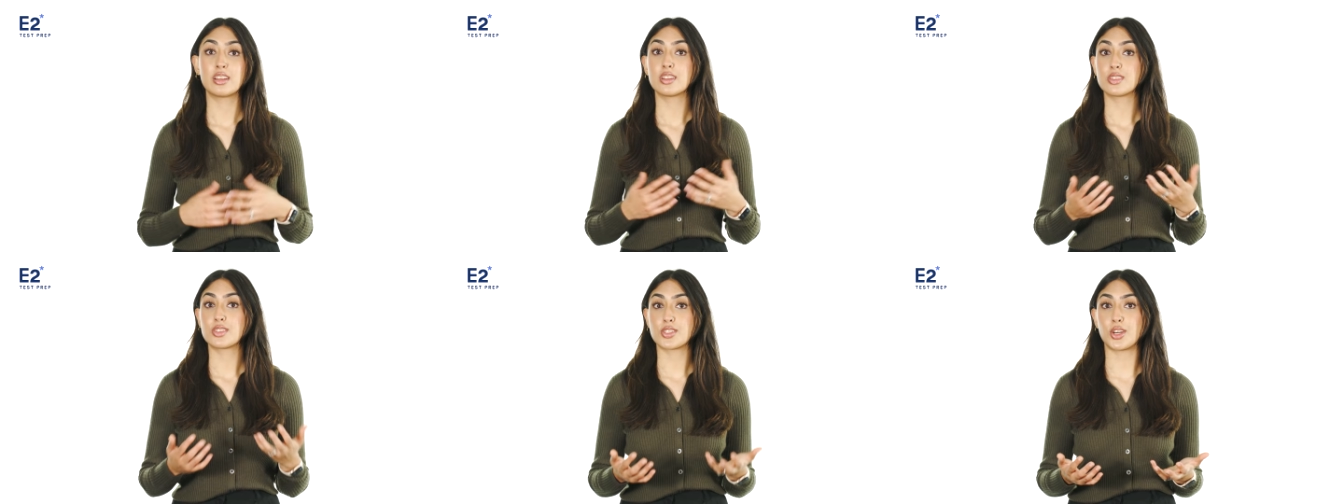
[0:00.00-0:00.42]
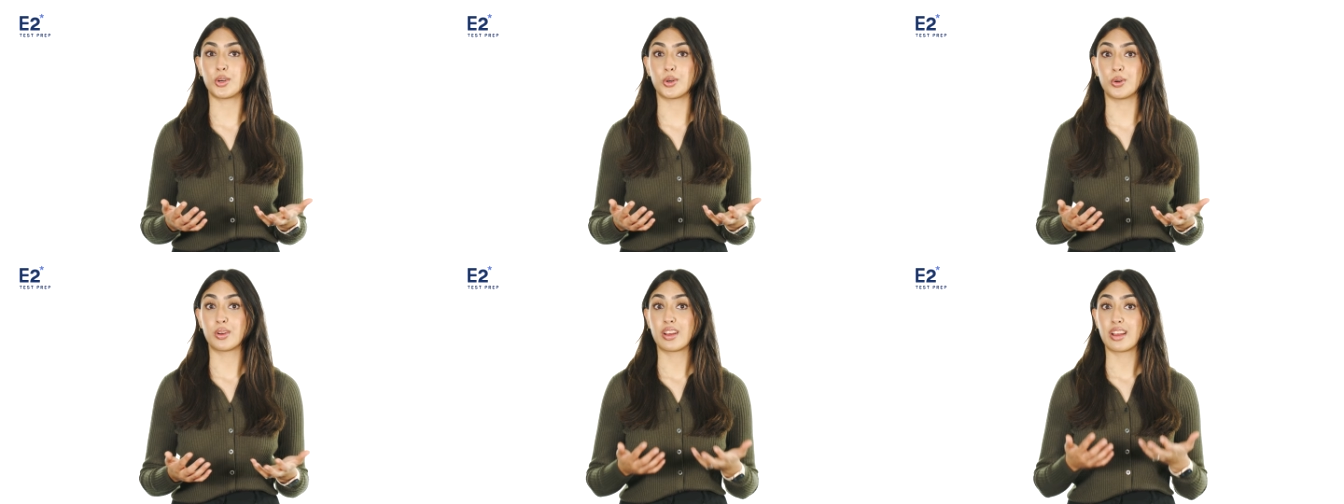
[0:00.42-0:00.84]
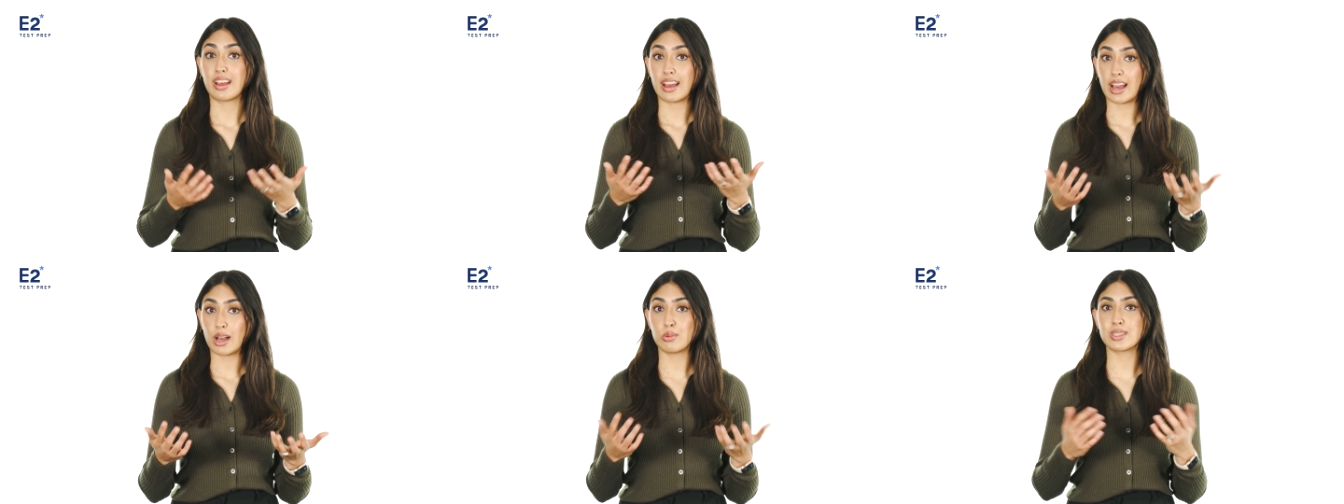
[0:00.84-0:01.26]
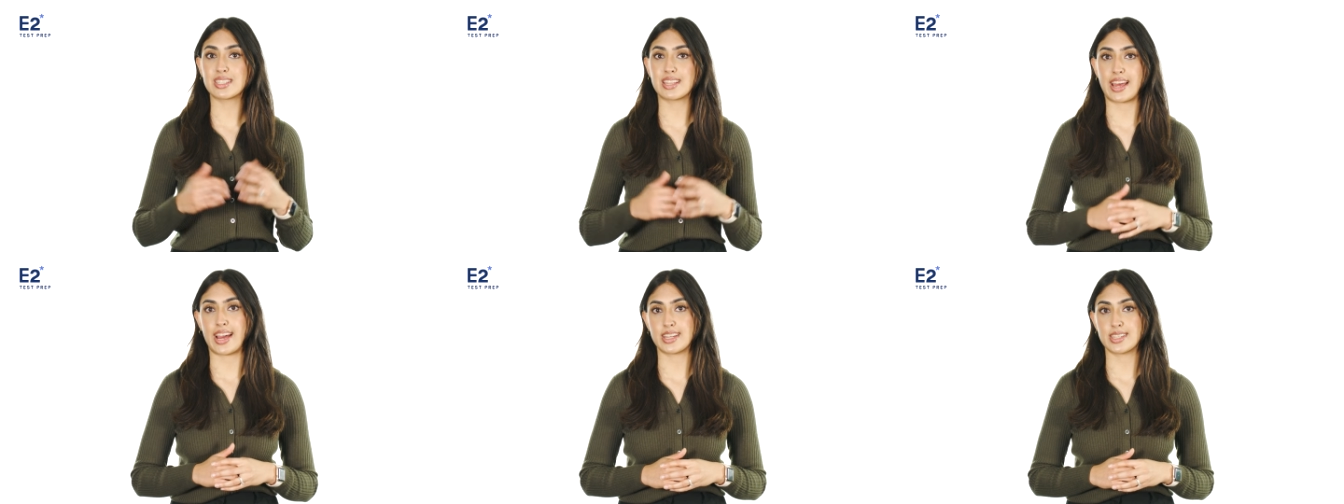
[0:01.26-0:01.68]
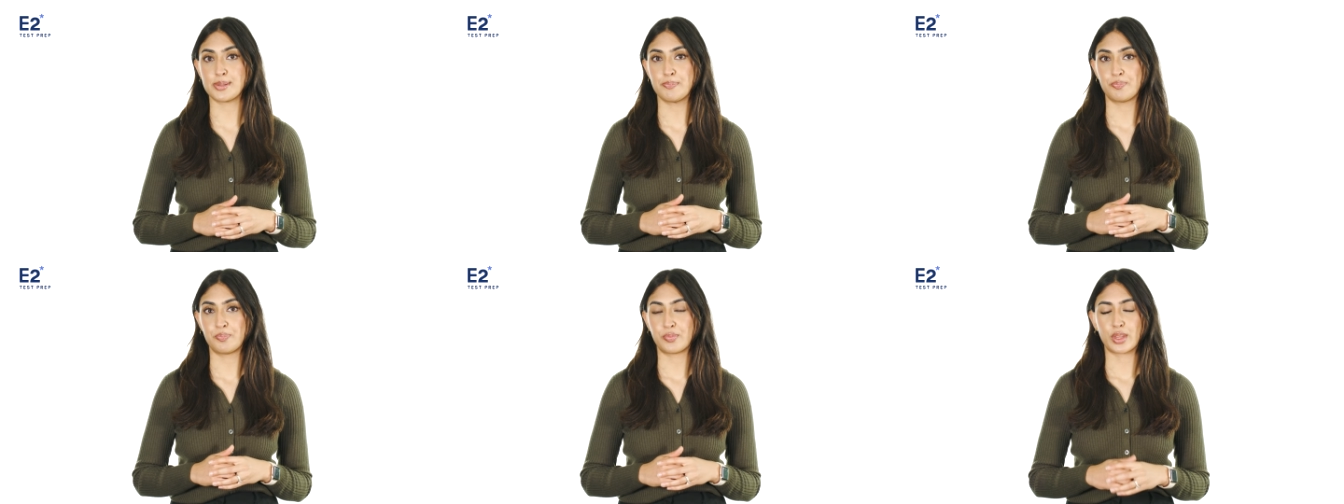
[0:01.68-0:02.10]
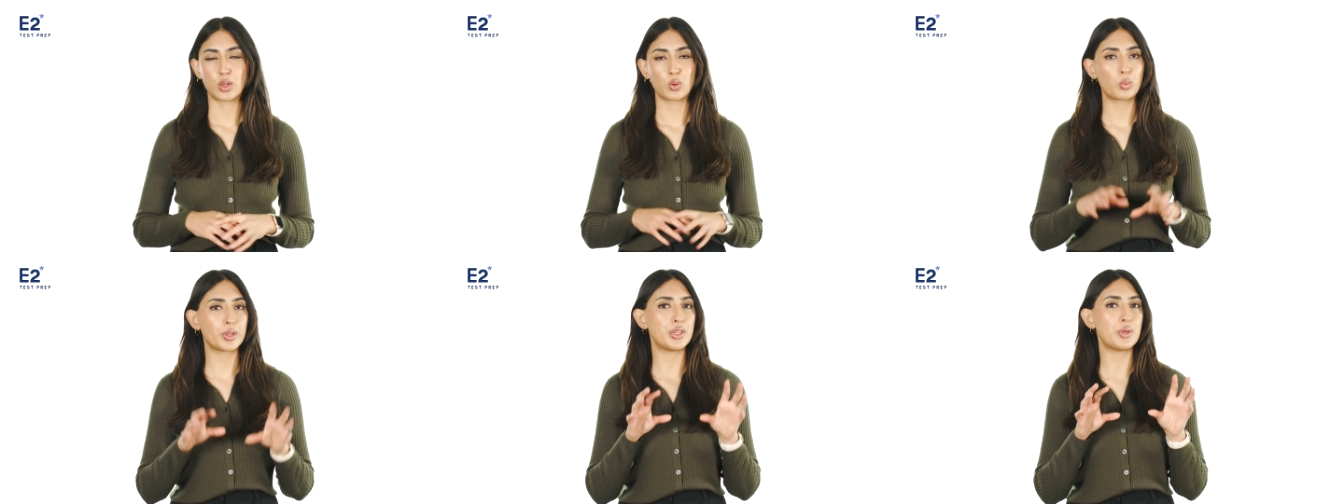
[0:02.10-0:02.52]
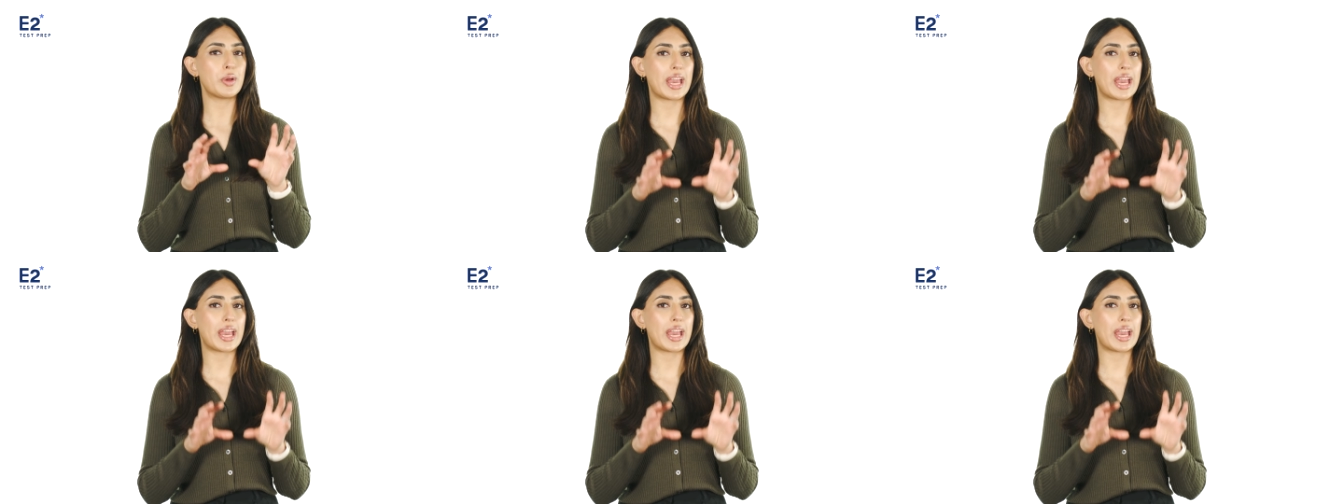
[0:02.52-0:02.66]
So, how was that? Were you